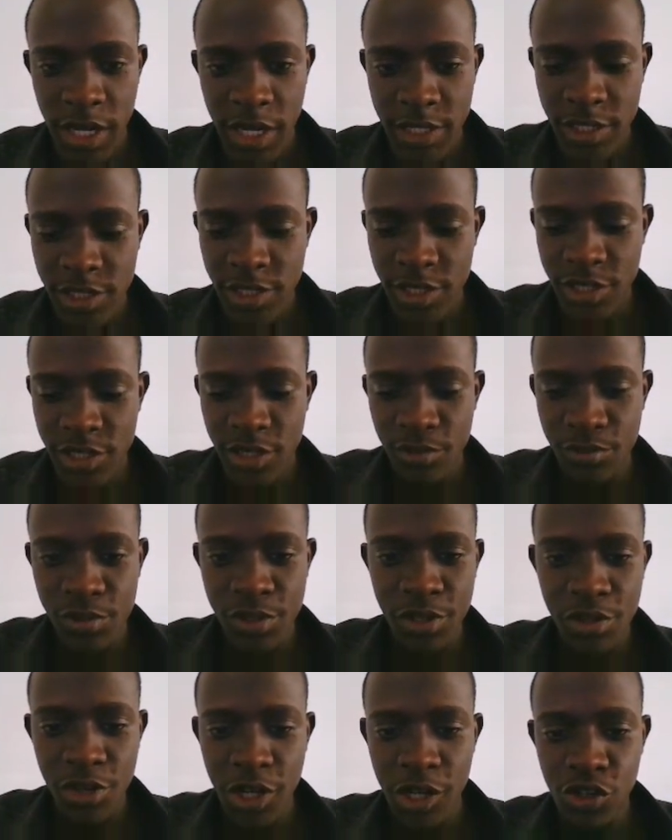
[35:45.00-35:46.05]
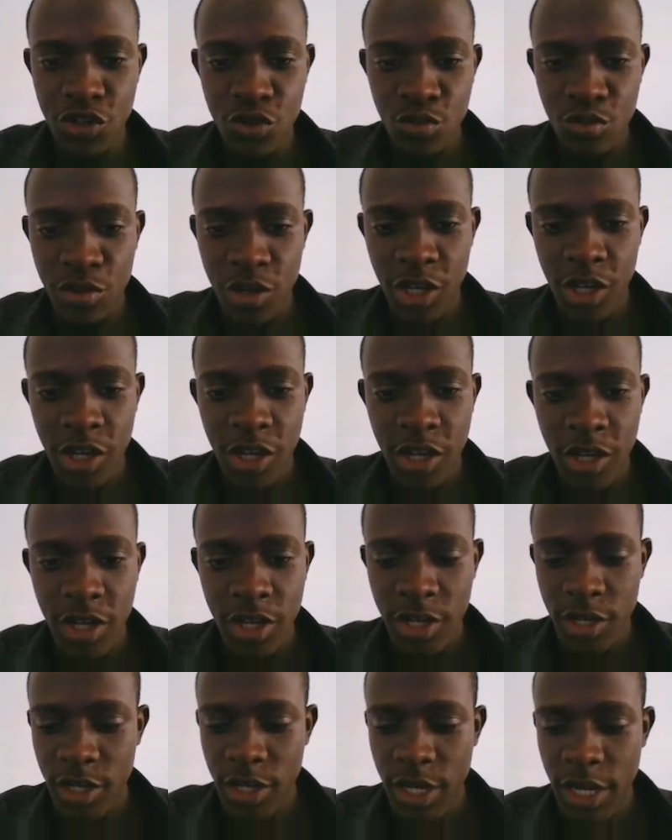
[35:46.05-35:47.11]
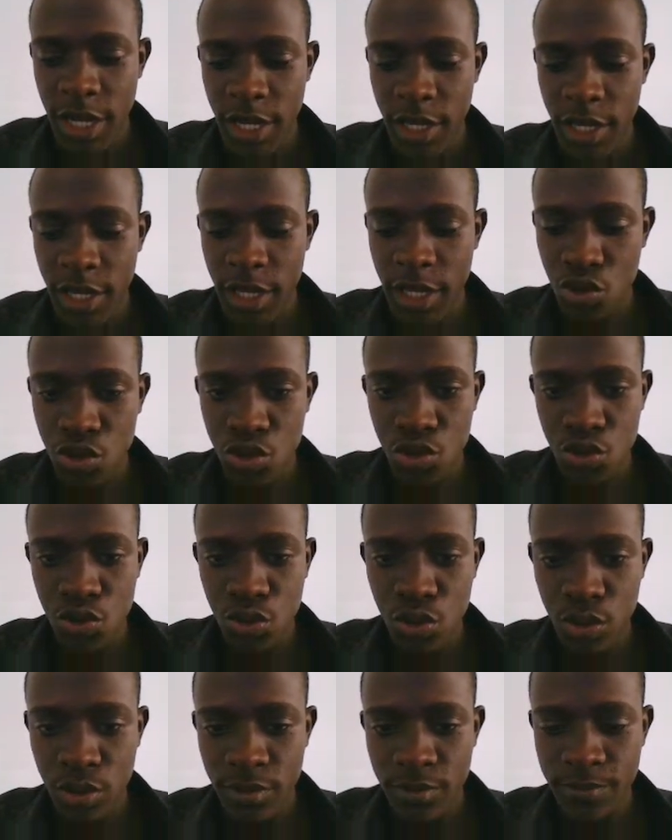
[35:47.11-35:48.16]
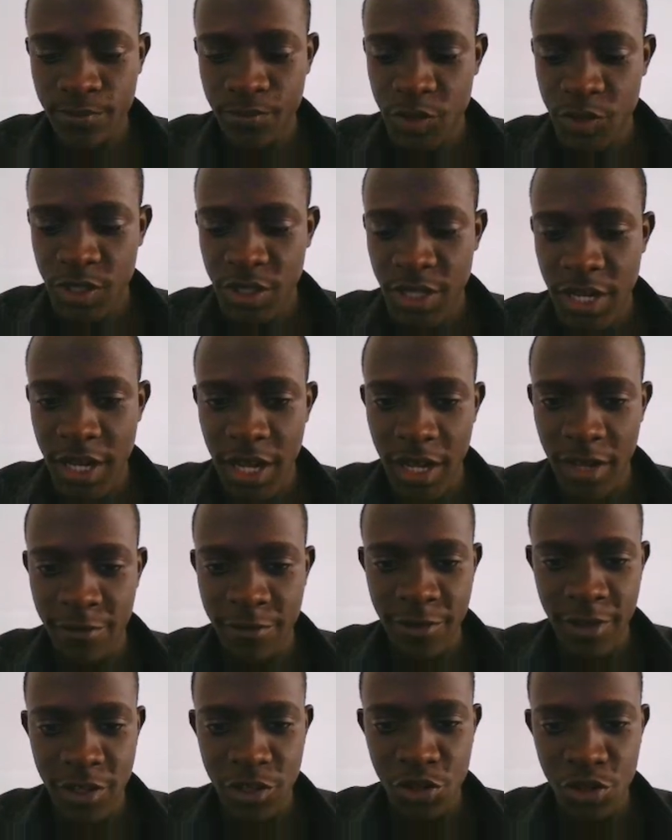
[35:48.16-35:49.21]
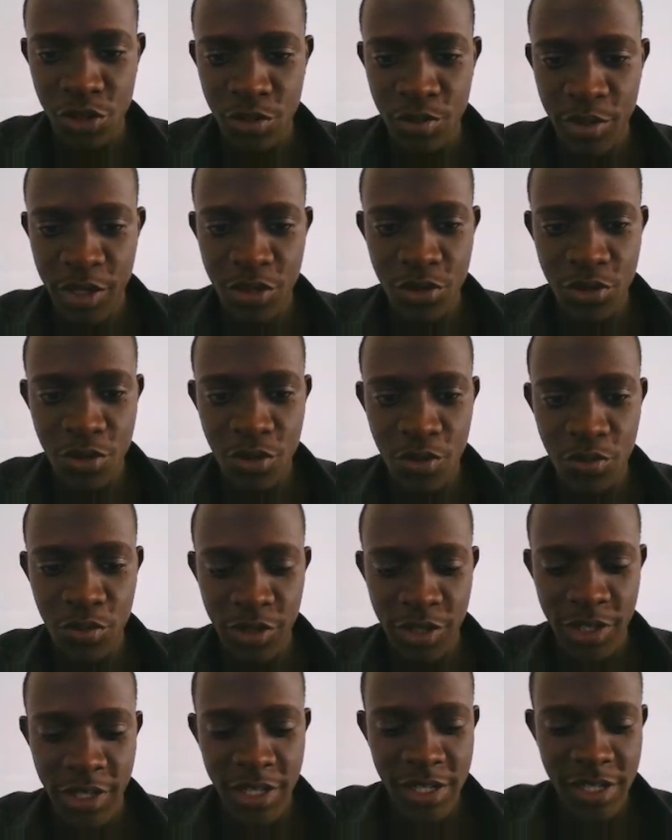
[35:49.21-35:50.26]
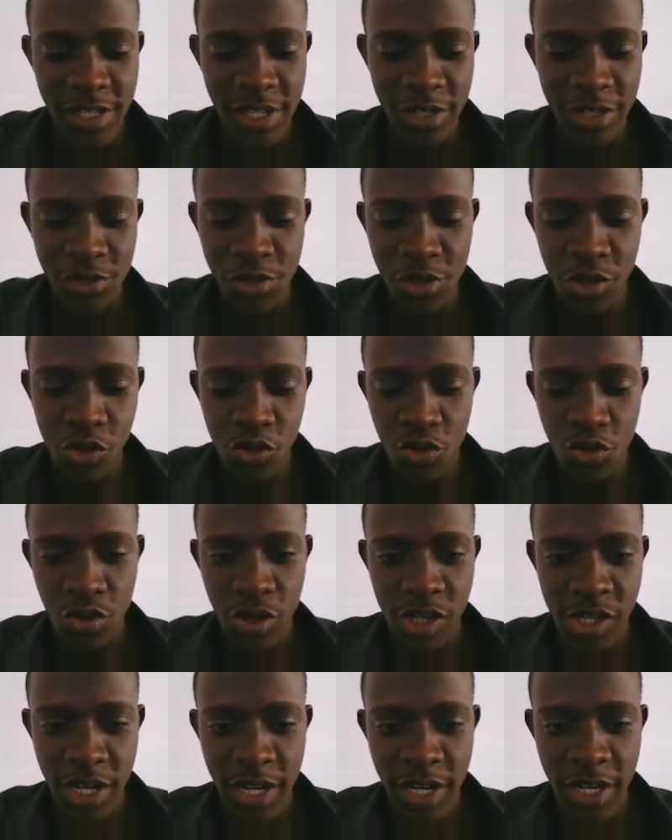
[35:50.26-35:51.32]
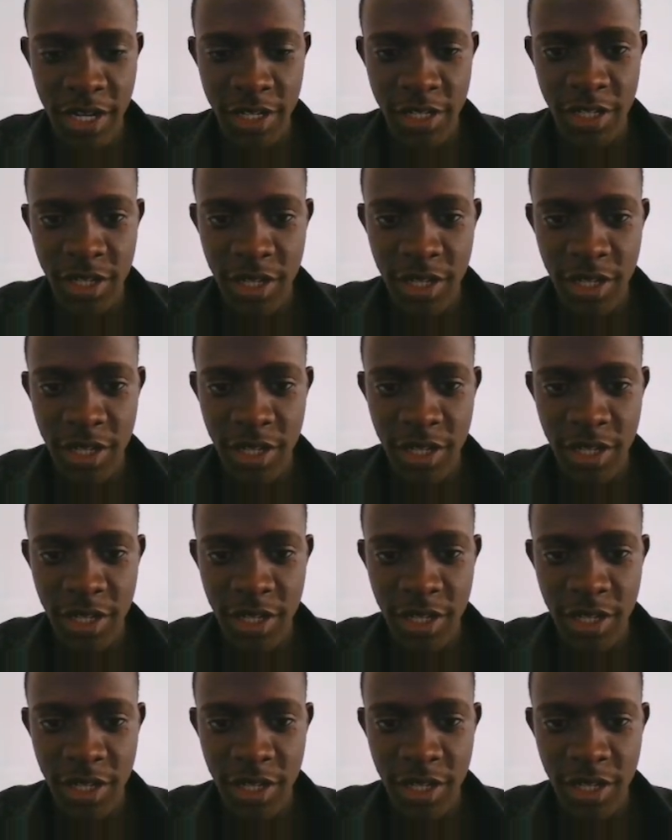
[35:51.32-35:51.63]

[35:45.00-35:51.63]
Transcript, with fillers: and this is simply going to be uh, equal to uh, function-based component that's going to return